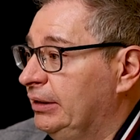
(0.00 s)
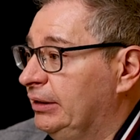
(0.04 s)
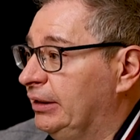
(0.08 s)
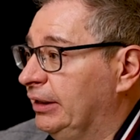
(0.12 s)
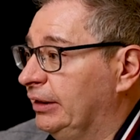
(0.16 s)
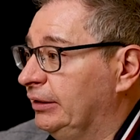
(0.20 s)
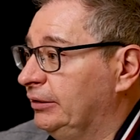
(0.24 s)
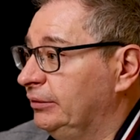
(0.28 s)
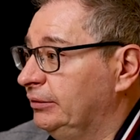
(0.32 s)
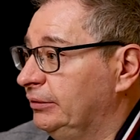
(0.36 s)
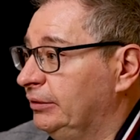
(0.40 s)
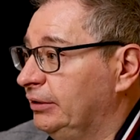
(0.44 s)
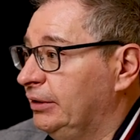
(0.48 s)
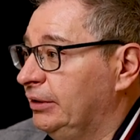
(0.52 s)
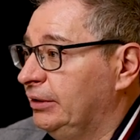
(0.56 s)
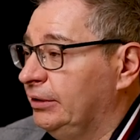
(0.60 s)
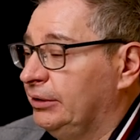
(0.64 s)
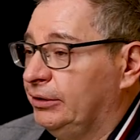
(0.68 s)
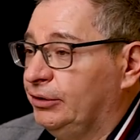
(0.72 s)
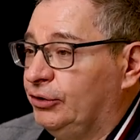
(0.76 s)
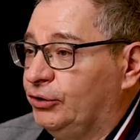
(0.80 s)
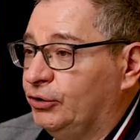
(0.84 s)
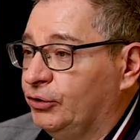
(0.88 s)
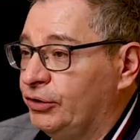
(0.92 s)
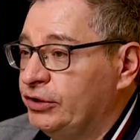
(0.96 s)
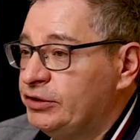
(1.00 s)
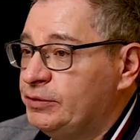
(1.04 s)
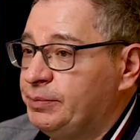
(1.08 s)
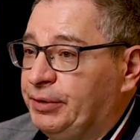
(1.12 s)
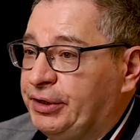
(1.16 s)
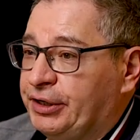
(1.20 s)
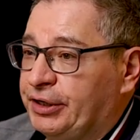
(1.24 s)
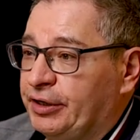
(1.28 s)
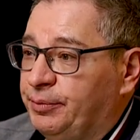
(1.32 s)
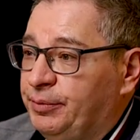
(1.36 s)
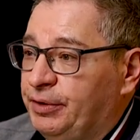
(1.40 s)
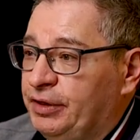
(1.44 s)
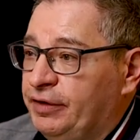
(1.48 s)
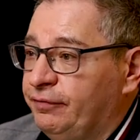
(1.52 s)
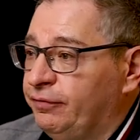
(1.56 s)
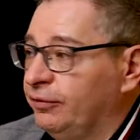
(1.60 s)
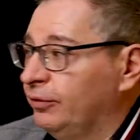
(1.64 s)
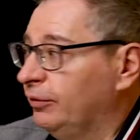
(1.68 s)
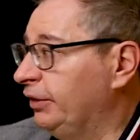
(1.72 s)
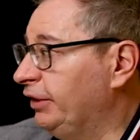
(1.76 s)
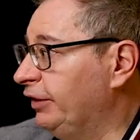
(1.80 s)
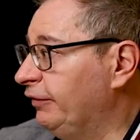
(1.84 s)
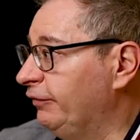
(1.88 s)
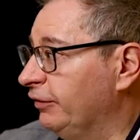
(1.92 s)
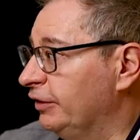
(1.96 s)
That good has become
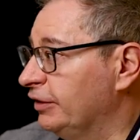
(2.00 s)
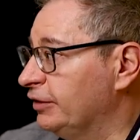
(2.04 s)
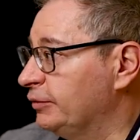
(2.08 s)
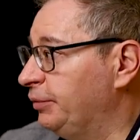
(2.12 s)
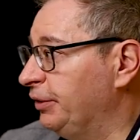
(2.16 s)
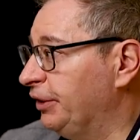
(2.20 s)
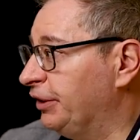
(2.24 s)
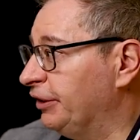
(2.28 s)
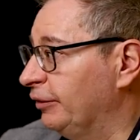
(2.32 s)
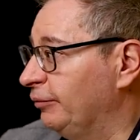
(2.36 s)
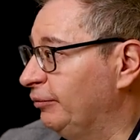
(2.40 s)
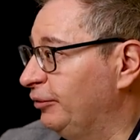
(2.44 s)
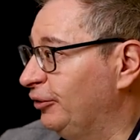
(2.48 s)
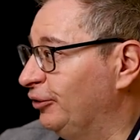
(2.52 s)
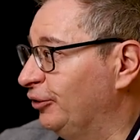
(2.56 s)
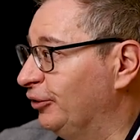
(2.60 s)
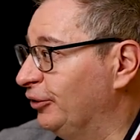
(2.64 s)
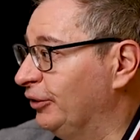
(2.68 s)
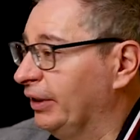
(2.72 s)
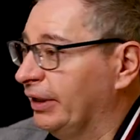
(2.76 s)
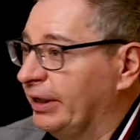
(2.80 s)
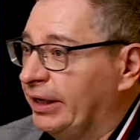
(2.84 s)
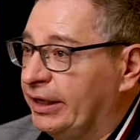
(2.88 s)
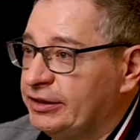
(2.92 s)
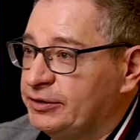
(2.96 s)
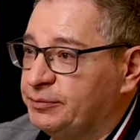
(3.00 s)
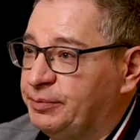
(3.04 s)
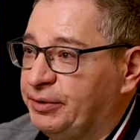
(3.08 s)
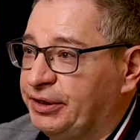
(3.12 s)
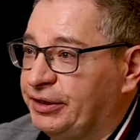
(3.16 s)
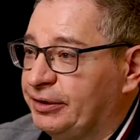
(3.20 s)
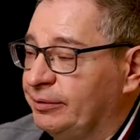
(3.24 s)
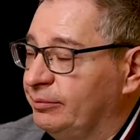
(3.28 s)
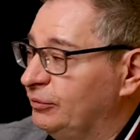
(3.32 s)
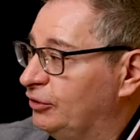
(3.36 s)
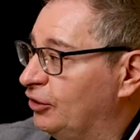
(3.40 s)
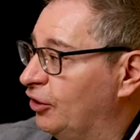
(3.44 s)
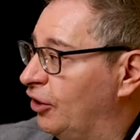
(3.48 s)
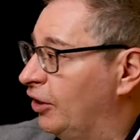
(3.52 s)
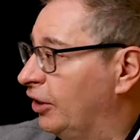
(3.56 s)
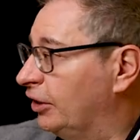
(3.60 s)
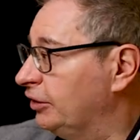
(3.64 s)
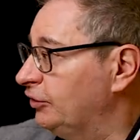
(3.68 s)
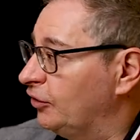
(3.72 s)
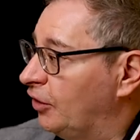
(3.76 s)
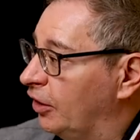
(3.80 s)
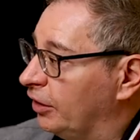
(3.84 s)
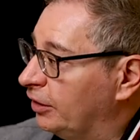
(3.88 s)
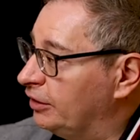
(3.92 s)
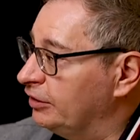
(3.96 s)
evil, evil has become good, light has become
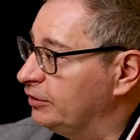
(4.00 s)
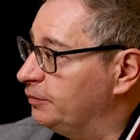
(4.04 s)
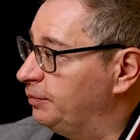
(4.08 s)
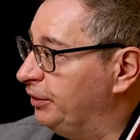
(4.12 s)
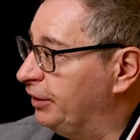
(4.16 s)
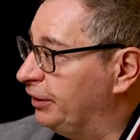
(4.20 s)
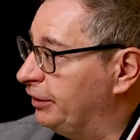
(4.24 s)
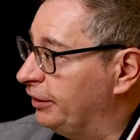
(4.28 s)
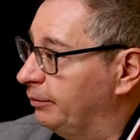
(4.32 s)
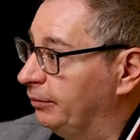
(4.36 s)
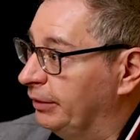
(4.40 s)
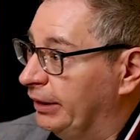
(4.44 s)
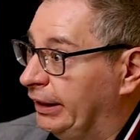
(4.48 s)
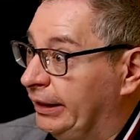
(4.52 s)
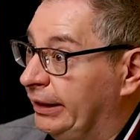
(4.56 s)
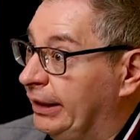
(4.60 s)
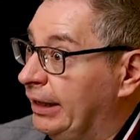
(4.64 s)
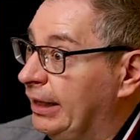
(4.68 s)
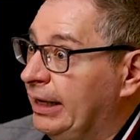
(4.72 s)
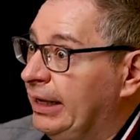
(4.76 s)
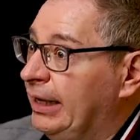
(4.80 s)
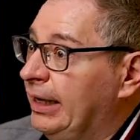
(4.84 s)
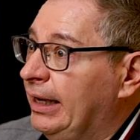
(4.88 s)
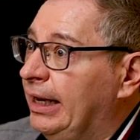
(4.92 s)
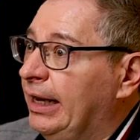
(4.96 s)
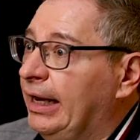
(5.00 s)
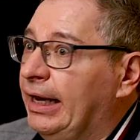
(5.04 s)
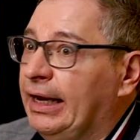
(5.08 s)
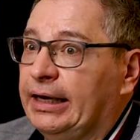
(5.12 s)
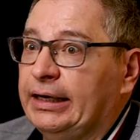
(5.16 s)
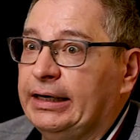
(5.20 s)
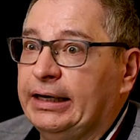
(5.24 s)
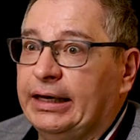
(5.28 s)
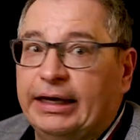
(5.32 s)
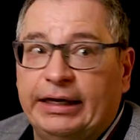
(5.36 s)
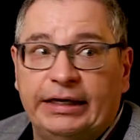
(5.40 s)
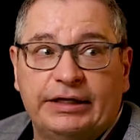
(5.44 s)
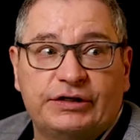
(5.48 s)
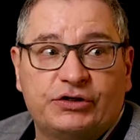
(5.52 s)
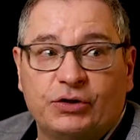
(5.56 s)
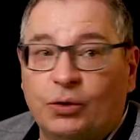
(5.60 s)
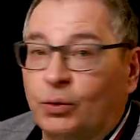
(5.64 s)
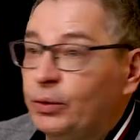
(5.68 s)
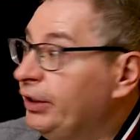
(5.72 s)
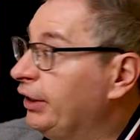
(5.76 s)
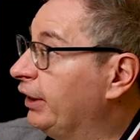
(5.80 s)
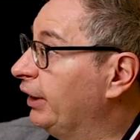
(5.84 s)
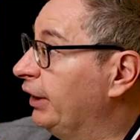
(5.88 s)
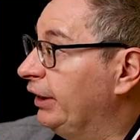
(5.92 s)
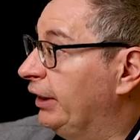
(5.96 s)
dark, dark has become light. And it's
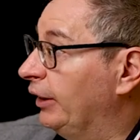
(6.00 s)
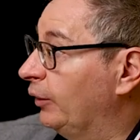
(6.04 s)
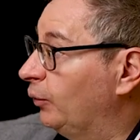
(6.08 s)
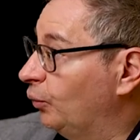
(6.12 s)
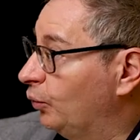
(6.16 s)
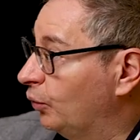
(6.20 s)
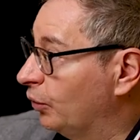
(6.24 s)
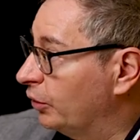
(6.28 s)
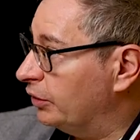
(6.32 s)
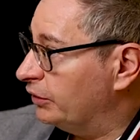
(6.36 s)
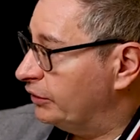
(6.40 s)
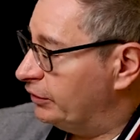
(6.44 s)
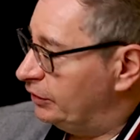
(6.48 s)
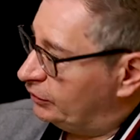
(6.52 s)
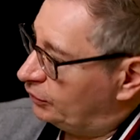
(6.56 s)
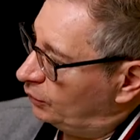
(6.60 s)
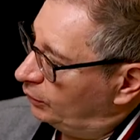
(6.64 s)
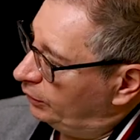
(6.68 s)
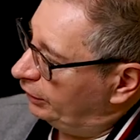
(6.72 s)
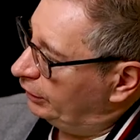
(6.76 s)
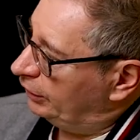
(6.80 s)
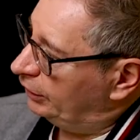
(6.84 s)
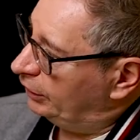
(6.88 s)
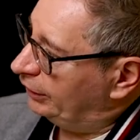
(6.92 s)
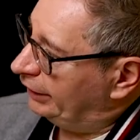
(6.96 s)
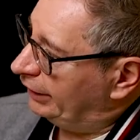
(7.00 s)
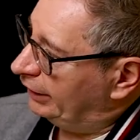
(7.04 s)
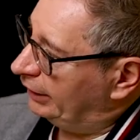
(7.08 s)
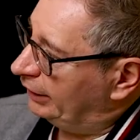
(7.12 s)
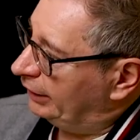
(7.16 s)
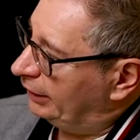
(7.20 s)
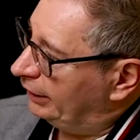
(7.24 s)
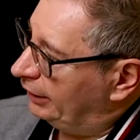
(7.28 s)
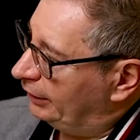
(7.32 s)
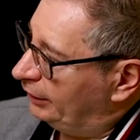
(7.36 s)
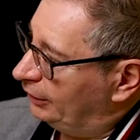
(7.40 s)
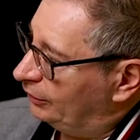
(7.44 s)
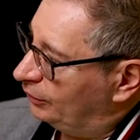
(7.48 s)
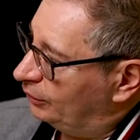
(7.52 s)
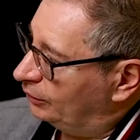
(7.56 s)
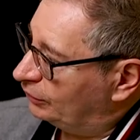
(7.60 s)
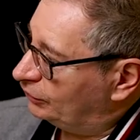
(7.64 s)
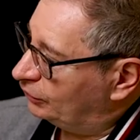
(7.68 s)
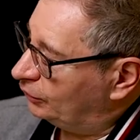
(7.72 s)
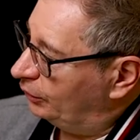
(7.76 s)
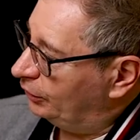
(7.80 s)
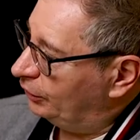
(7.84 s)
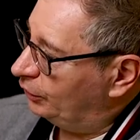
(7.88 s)
only going to get worse. It's only going to get, you know, it's